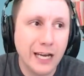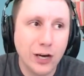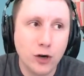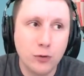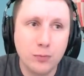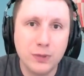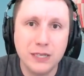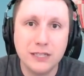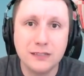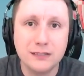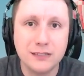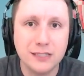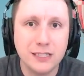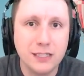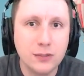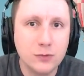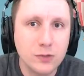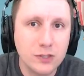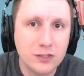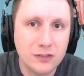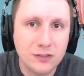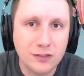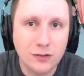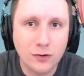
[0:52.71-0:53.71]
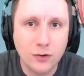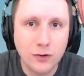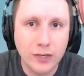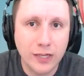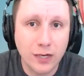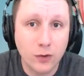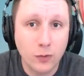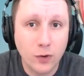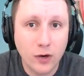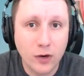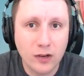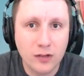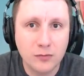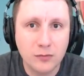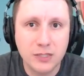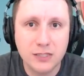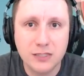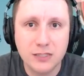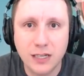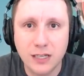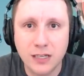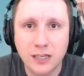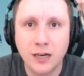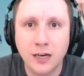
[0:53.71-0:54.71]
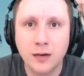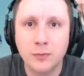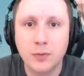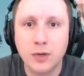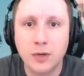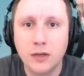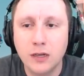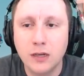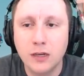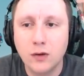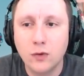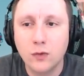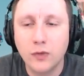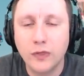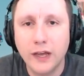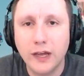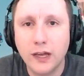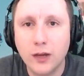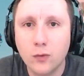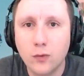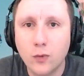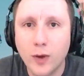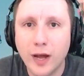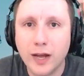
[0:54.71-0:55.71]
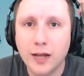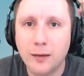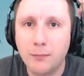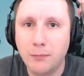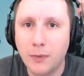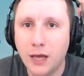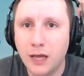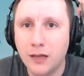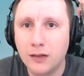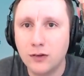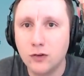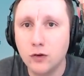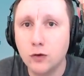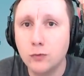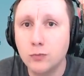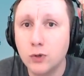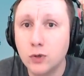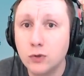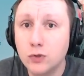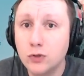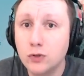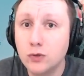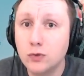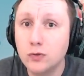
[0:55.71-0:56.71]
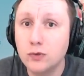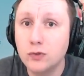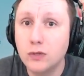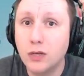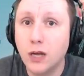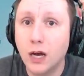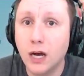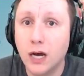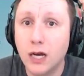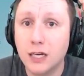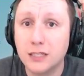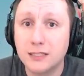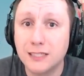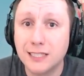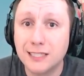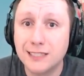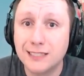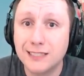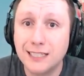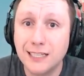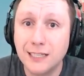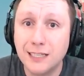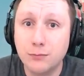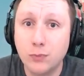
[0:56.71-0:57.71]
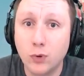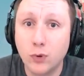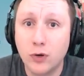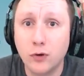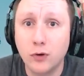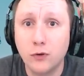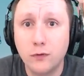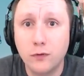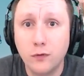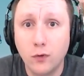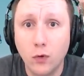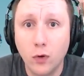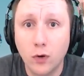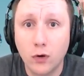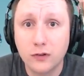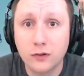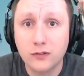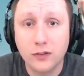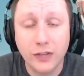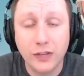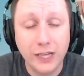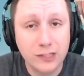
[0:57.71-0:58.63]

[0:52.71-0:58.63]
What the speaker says: LPC, which is the coin that we're going to be setting up, they recommend Ubuntu 16.04.